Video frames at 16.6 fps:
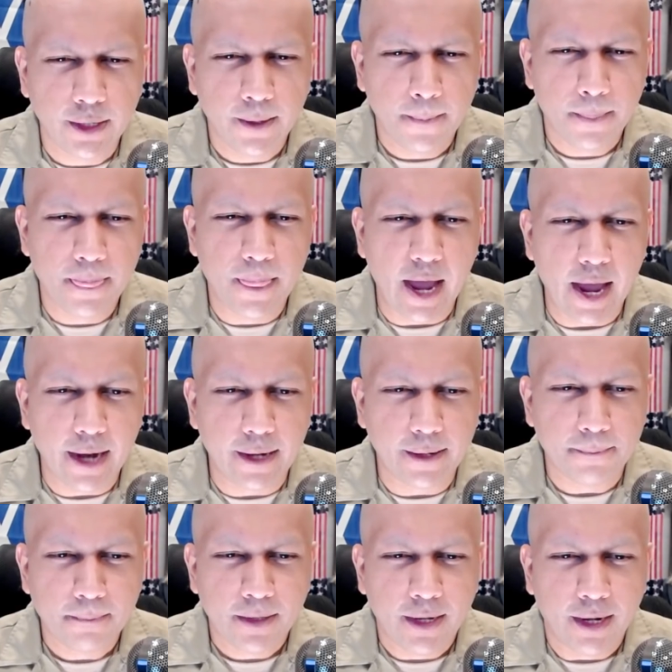
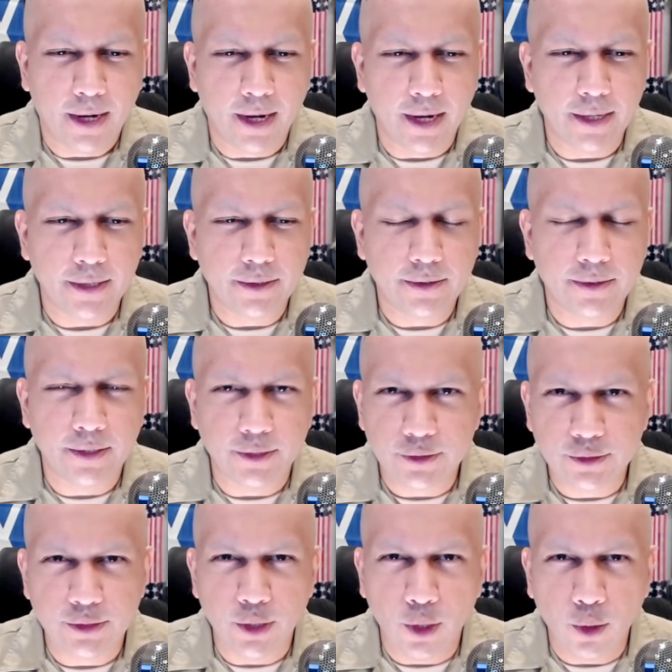that
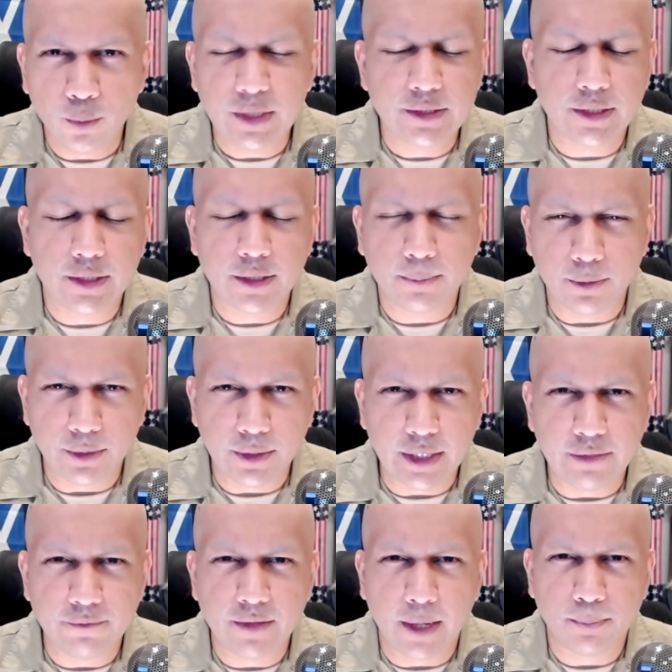there's no reason to
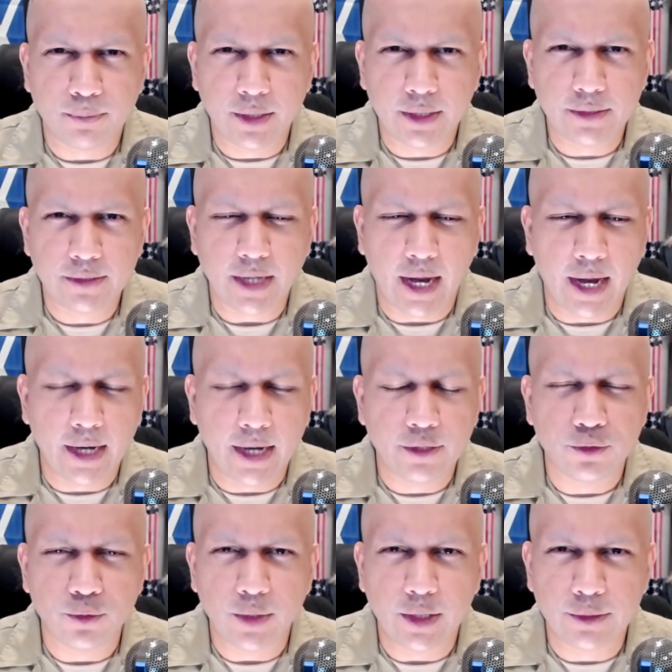believe that Prince
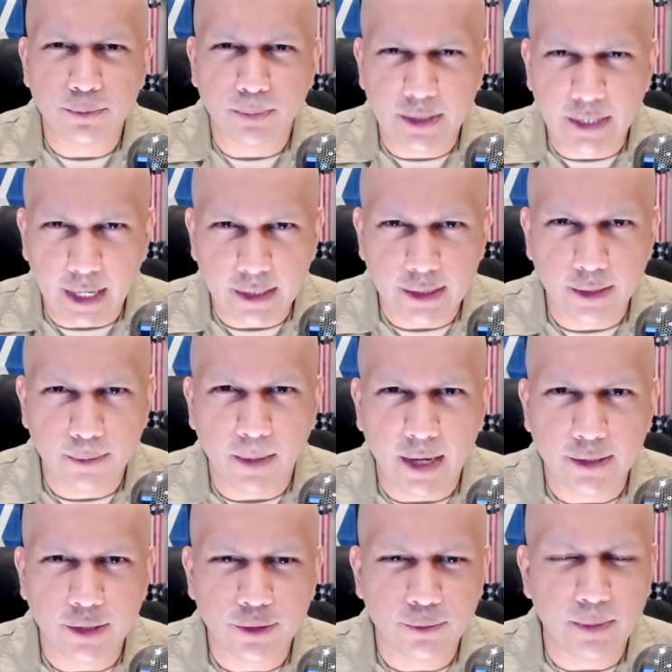Andrew is protected by this,